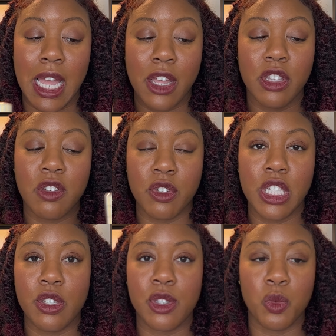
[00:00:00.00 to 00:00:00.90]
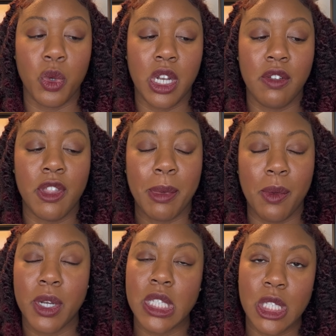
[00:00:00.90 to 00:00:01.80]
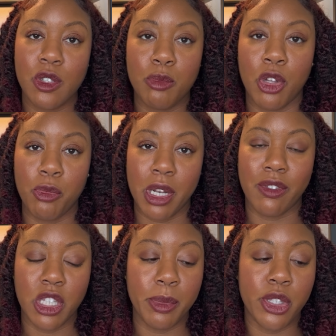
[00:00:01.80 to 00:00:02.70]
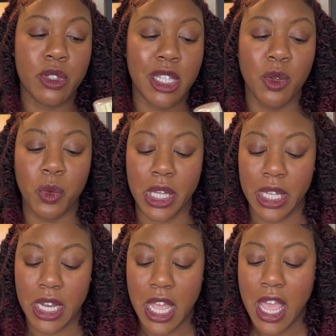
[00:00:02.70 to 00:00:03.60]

I only really used one of them. I wanted to use both, but I've only been using one.